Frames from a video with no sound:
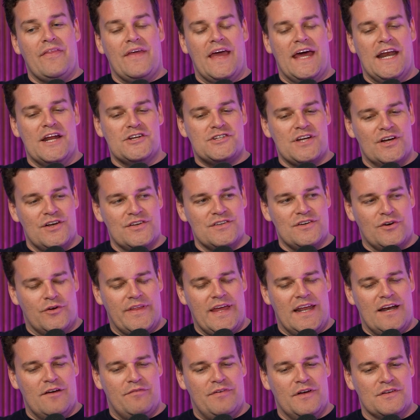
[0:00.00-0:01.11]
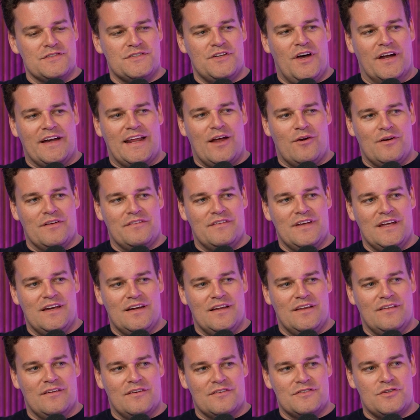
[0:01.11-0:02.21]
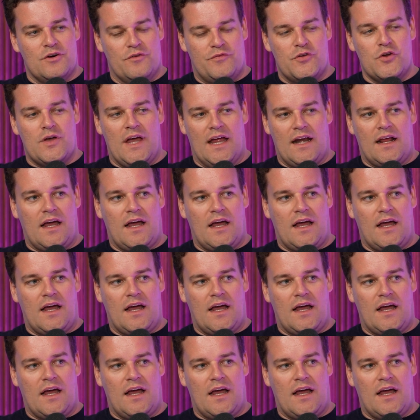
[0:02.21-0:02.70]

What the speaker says: And the NHL or the NFL is not guaranteed either. So if you get